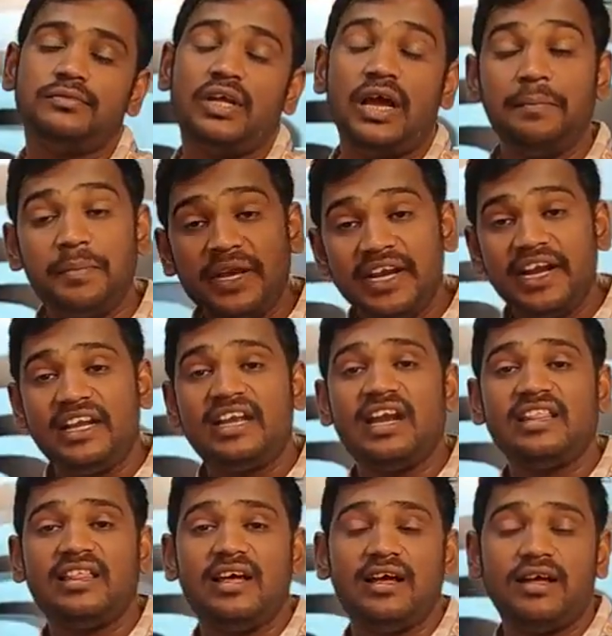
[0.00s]
I
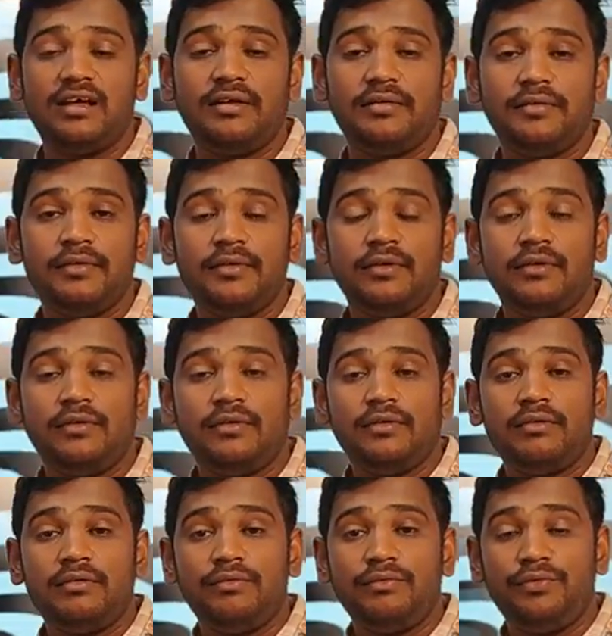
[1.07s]
predicted the
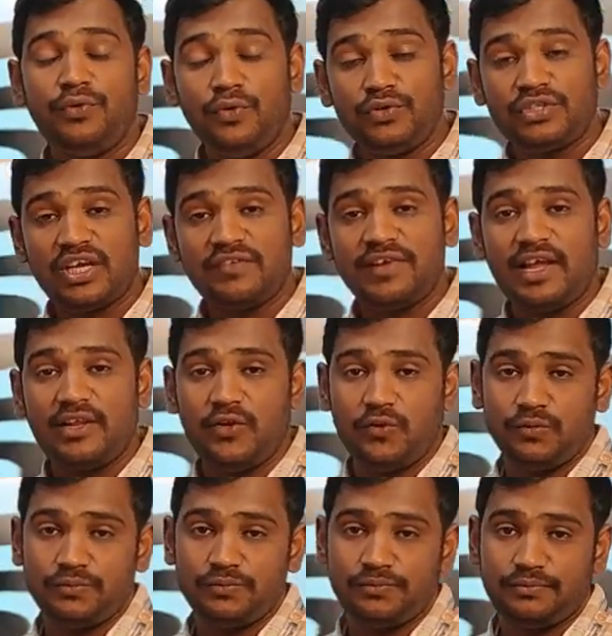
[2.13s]
future
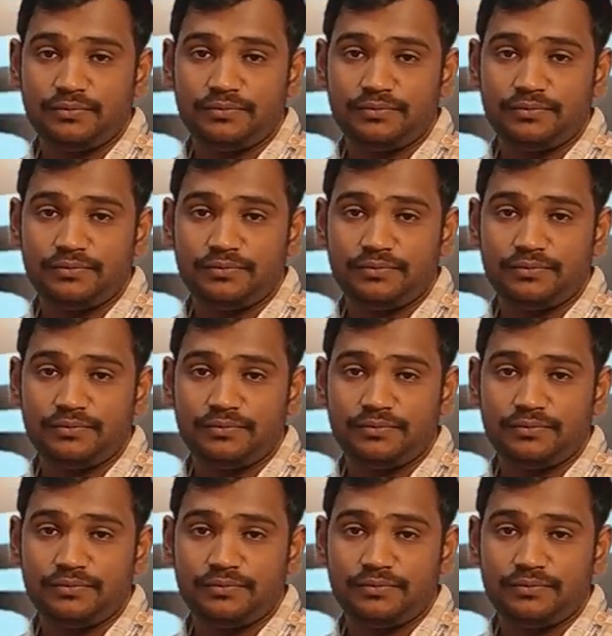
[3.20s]
value